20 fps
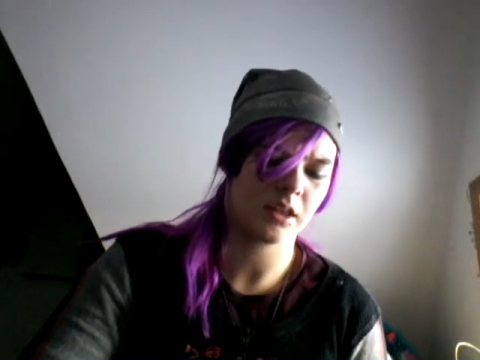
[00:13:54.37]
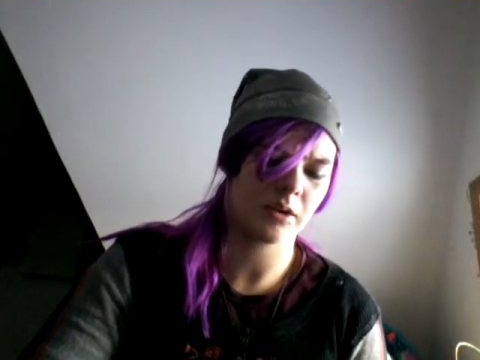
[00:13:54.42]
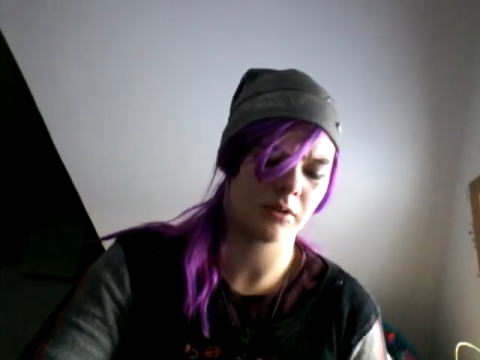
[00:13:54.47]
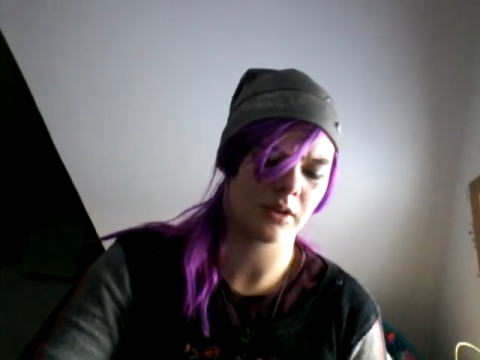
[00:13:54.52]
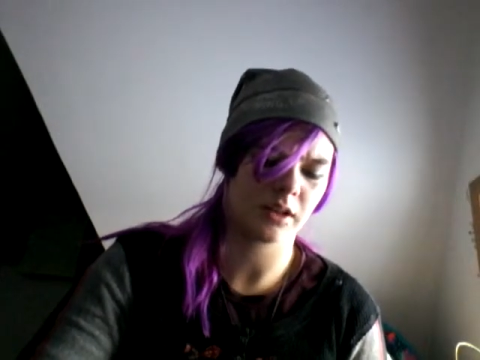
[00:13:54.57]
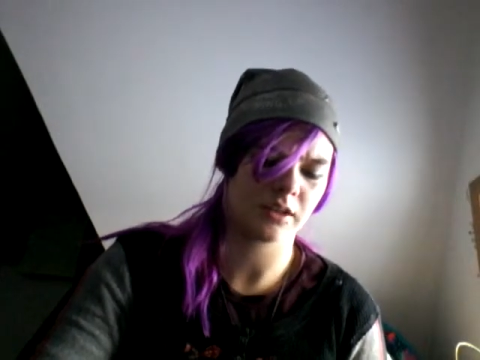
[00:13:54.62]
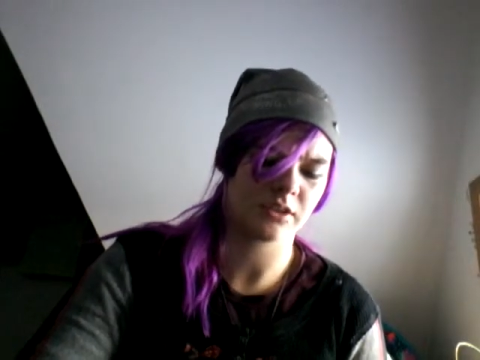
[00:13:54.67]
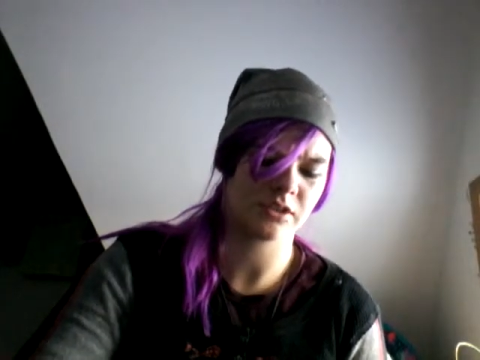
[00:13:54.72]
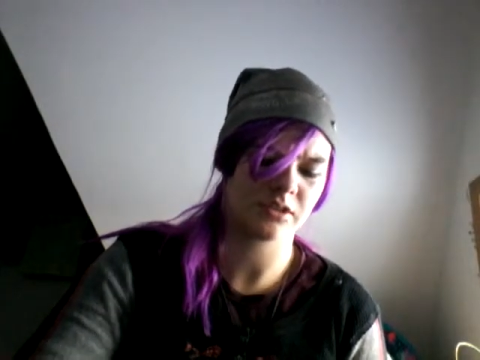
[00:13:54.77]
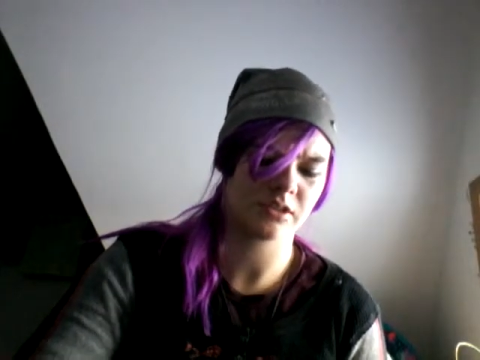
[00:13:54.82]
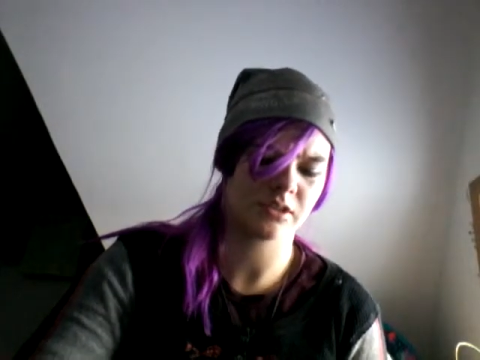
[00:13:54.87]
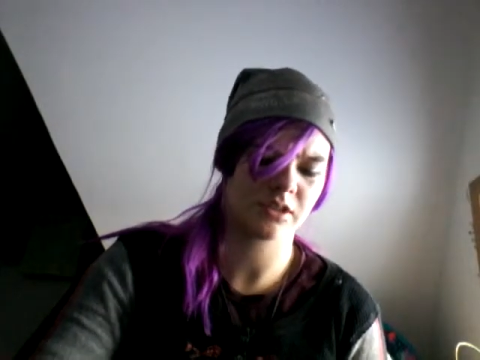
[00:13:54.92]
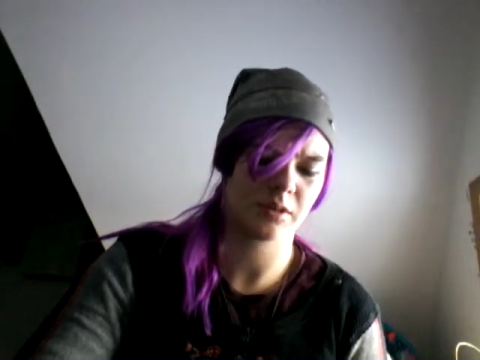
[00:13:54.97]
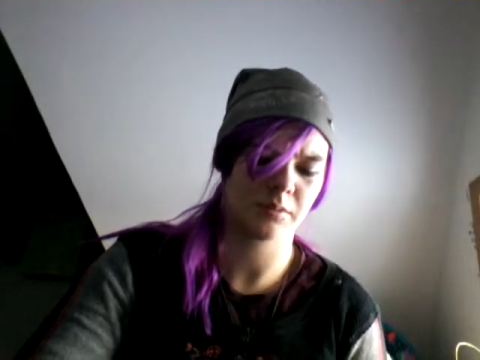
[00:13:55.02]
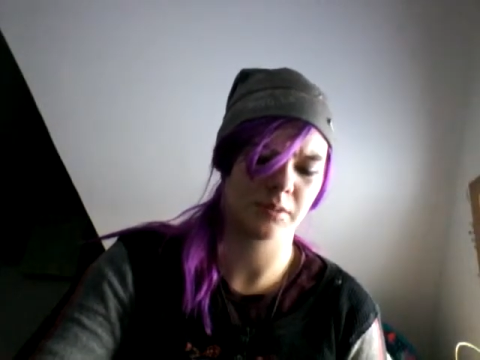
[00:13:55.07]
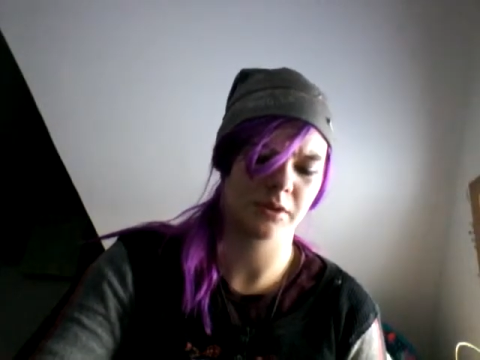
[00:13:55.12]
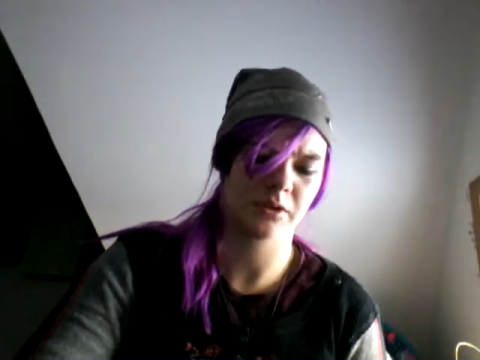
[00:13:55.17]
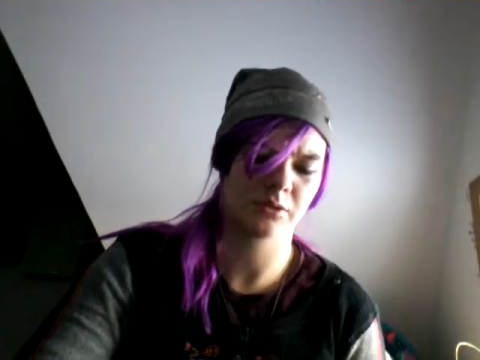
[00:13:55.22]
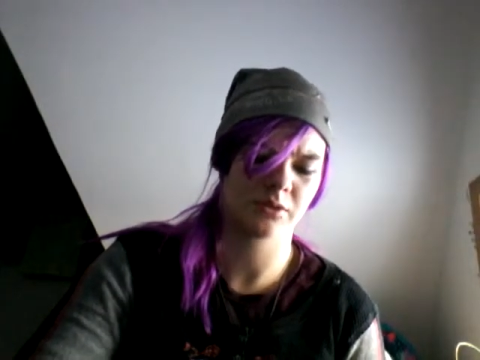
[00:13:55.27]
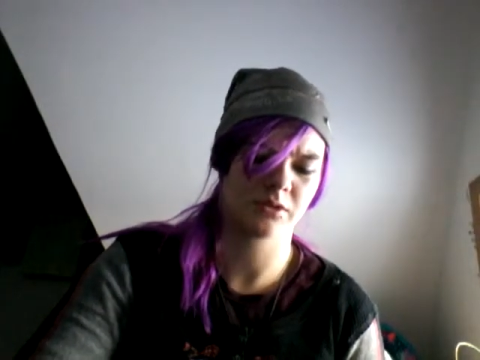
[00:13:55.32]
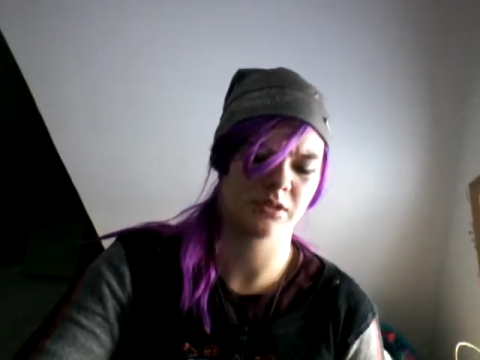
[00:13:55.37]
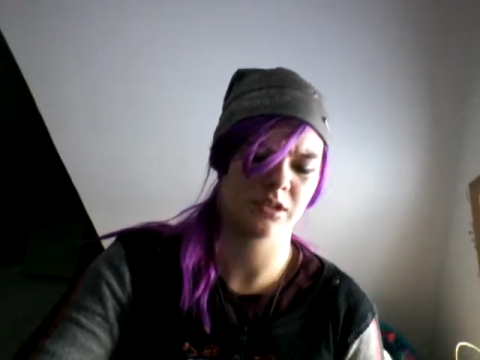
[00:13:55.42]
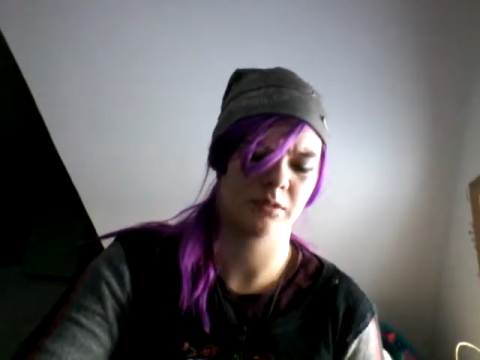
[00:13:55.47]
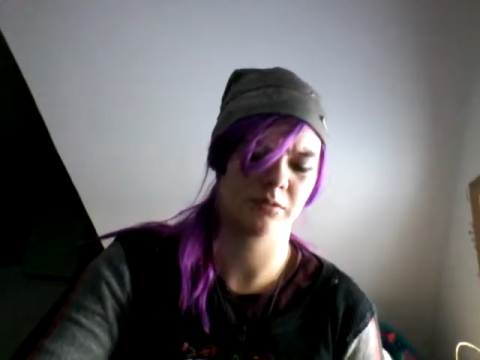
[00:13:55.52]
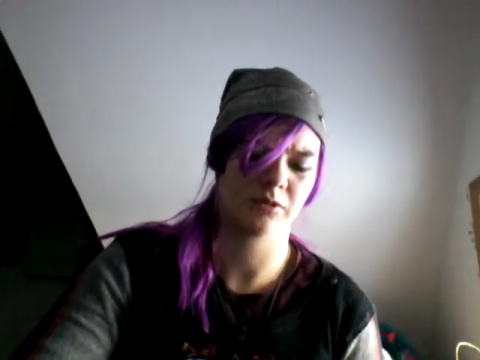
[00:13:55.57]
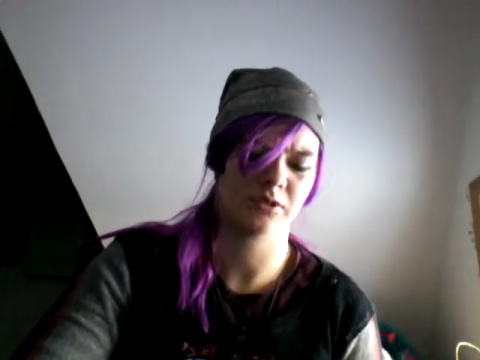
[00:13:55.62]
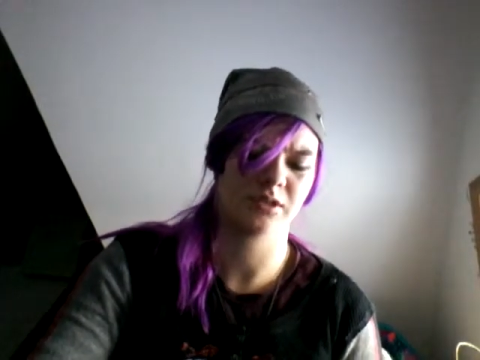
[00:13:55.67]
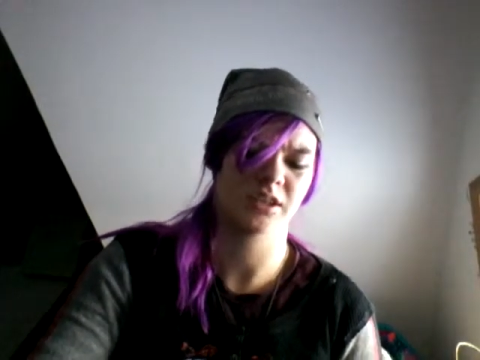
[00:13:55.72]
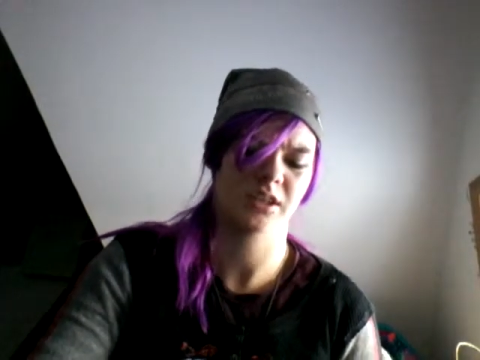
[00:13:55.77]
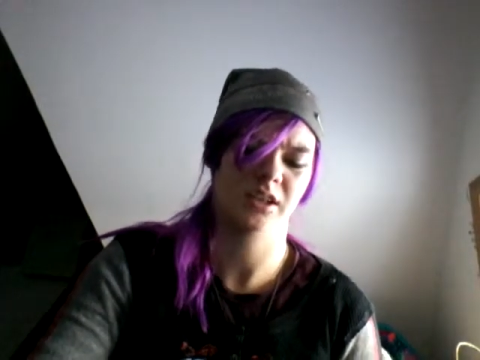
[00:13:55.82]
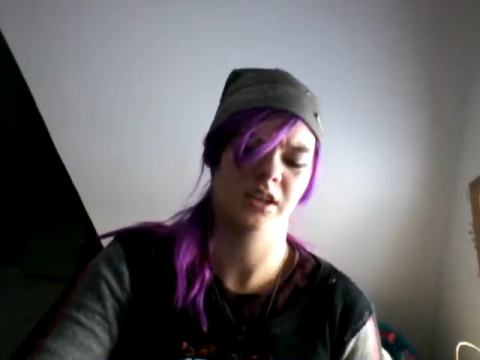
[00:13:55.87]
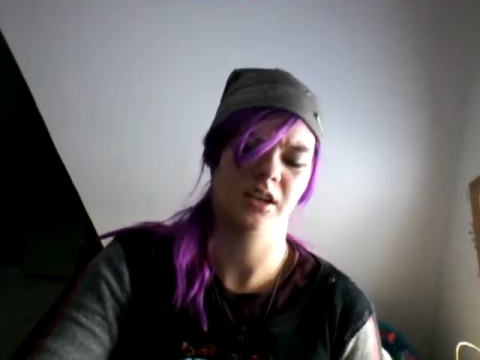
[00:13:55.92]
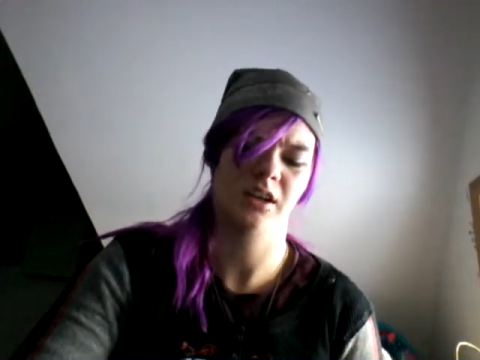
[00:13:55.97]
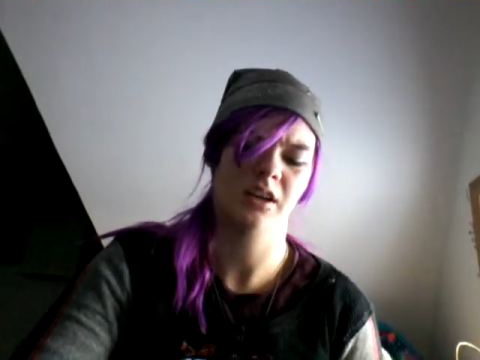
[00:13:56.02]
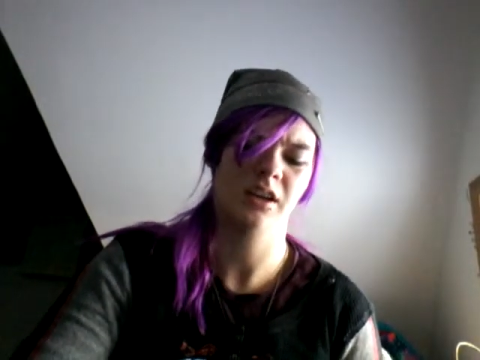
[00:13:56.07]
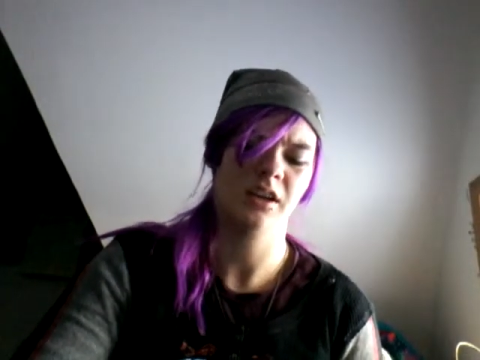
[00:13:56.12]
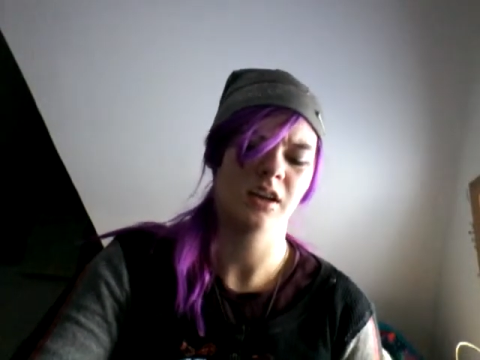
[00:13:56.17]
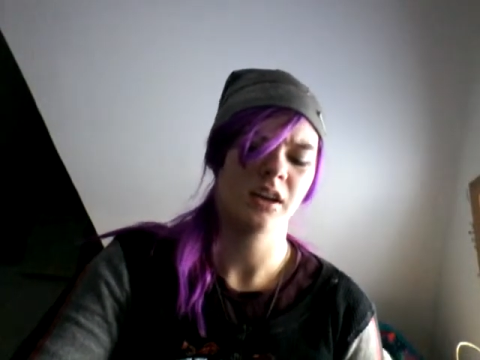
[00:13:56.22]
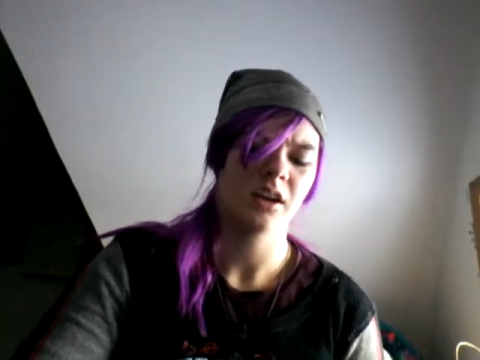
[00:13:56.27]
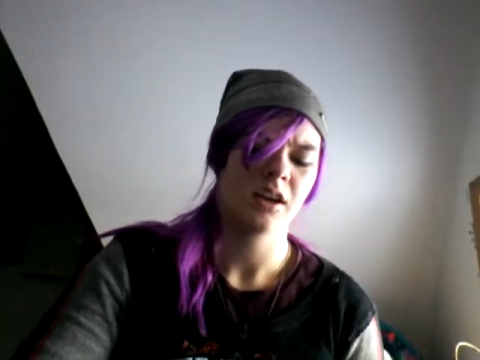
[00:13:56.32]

they were like just skipping towards the Emerald City,